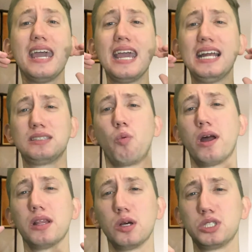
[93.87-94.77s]
it's one
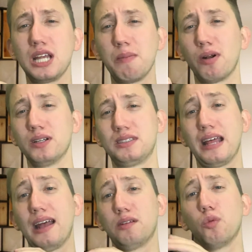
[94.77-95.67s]
of those neighborhoods
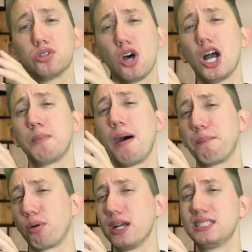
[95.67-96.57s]
that we'll talk about
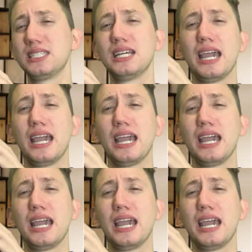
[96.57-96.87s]
pricing.